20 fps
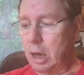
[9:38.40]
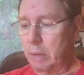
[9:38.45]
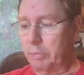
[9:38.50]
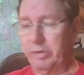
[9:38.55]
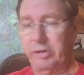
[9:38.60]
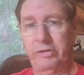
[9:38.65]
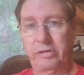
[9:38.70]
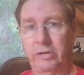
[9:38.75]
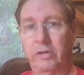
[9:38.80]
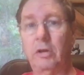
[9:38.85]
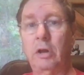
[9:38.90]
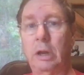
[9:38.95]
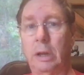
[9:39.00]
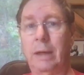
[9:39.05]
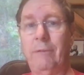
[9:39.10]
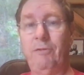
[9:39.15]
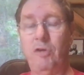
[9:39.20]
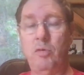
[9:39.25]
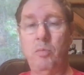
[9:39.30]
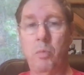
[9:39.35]
this is going to
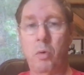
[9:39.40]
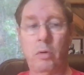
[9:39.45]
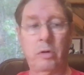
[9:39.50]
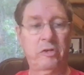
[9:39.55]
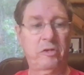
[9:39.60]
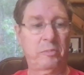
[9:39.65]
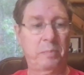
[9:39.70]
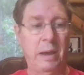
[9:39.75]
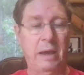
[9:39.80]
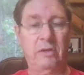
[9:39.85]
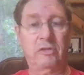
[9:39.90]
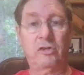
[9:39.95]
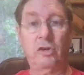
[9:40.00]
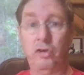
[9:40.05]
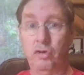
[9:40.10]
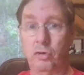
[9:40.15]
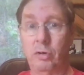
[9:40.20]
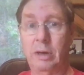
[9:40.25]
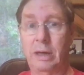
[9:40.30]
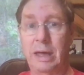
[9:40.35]
give you more space so
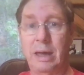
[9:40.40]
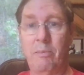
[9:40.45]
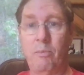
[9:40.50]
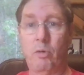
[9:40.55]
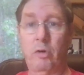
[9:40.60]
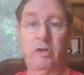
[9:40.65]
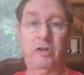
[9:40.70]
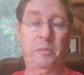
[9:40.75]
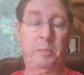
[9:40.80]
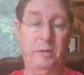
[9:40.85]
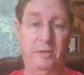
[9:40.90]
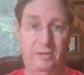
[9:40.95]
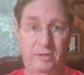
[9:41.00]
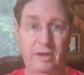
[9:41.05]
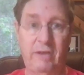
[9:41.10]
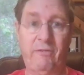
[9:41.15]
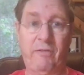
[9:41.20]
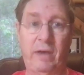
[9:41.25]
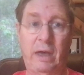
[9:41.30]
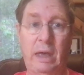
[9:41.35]
you can get more
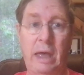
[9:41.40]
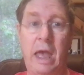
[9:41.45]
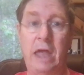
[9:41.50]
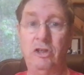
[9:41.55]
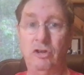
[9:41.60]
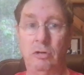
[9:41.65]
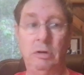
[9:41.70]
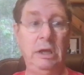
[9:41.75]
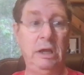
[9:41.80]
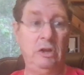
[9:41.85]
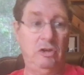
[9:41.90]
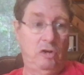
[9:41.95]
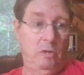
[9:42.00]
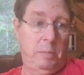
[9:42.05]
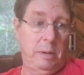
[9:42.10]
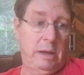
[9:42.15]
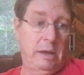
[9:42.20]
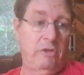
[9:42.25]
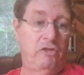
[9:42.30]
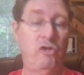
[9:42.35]
specific, and you need to
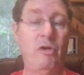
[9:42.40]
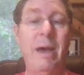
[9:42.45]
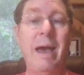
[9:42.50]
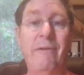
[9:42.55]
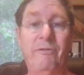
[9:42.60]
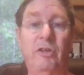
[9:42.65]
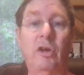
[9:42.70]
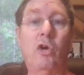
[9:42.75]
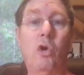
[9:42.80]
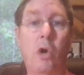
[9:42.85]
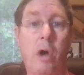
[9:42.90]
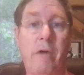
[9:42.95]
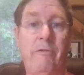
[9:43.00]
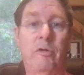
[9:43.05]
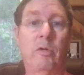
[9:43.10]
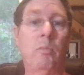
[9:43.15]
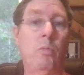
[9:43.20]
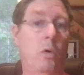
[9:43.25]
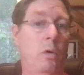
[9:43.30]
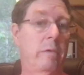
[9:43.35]
because you have to
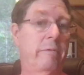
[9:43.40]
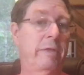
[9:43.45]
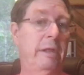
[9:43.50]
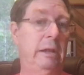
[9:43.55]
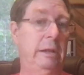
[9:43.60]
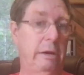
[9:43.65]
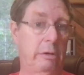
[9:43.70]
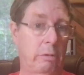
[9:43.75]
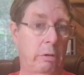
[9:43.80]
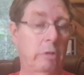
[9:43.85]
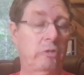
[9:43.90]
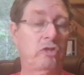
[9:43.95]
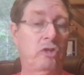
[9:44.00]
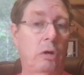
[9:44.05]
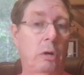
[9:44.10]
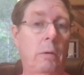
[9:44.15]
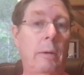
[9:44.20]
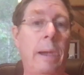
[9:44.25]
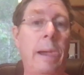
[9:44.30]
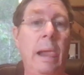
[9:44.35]
cover more of the
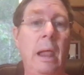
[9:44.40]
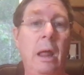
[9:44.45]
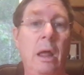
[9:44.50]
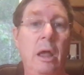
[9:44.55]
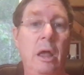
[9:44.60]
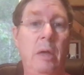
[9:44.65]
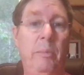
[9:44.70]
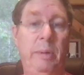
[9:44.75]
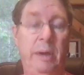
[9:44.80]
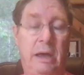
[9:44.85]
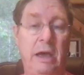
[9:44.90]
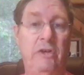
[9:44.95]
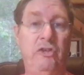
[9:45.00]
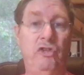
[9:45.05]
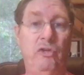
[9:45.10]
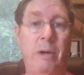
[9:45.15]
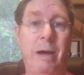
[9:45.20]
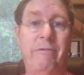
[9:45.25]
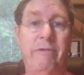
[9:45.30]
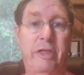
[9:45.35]
literature because
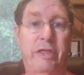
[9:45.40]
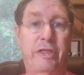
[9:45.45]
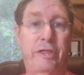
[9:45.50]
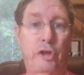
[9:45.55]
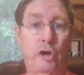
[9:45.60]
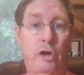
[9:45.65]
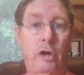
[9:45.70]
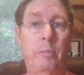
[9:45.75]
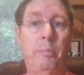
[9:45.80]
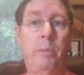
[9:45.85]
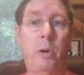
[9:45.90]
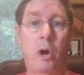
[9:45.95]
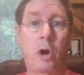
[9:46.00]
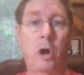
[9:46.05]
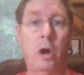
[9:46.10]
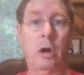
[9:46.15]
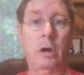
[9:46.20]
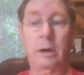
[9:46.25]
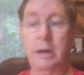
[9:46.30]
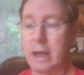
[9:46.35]
you have a third
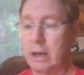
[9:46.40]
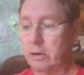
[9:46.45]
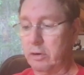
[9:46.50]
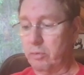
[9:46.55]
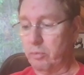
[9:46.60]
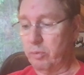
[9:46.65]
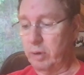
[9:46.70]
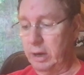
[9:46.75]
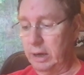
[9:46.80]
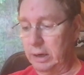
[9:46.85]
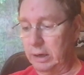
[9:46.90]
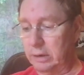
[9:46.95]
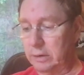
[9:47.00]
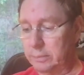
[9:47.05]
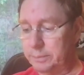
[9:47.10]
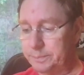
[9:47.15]
part now to read.